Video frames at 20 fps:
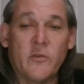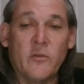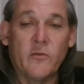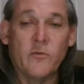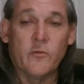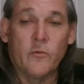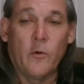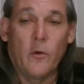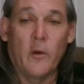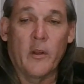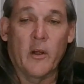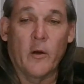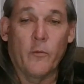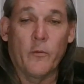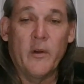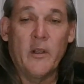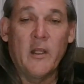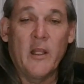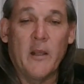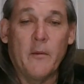controlling a
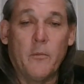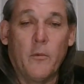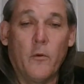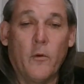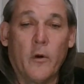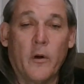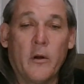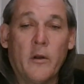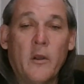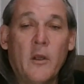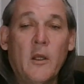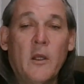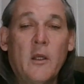relay board,